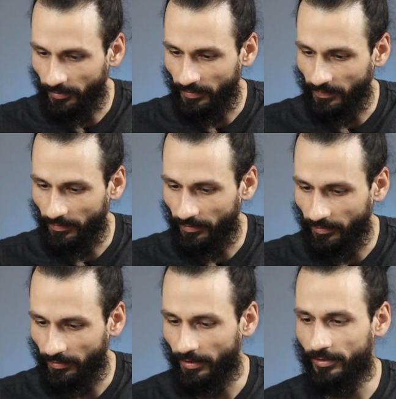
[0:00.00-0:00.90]

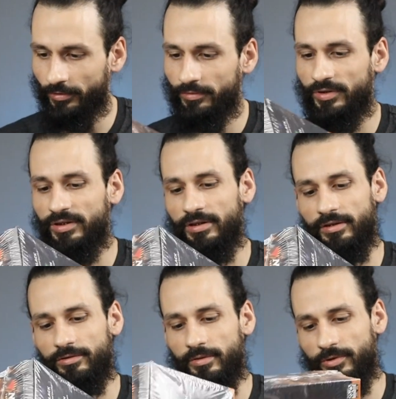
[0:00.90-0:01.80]
I don't see a
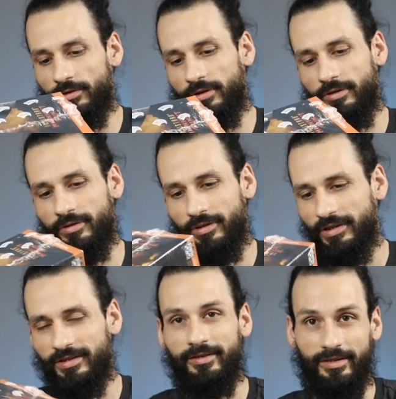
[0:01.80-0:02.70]
description here.
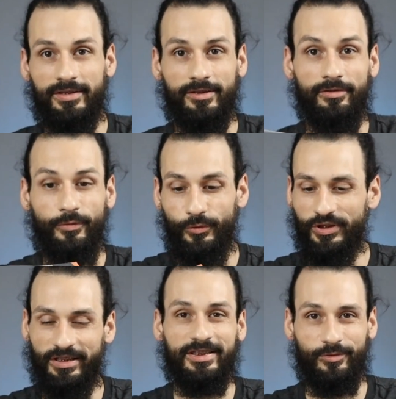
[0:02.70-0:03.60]
See, this is
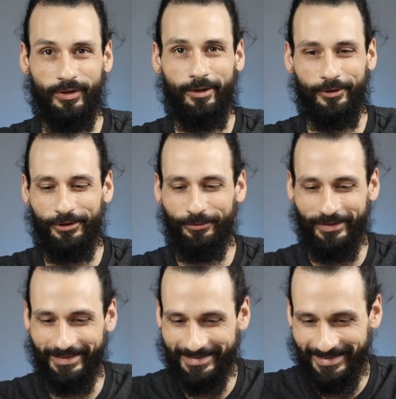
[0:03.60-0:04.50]
confusing. This is why we're
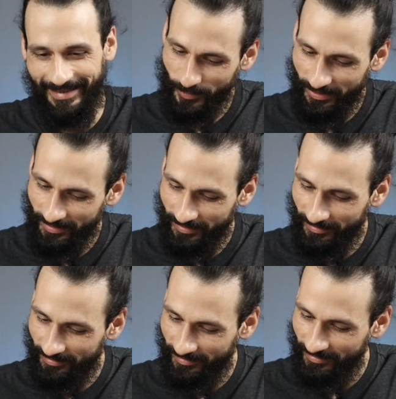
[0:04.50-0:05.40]
doing this. Come
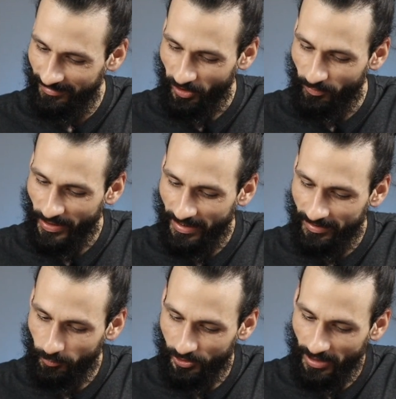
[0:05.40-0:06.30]
on, 12
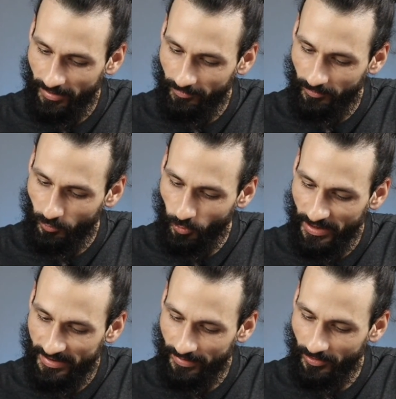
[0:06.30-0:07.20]
packs which have
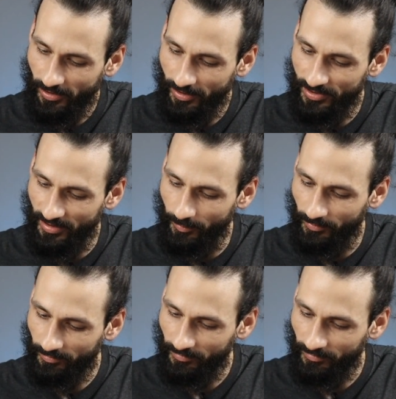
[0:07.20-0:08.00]
27 cards in them.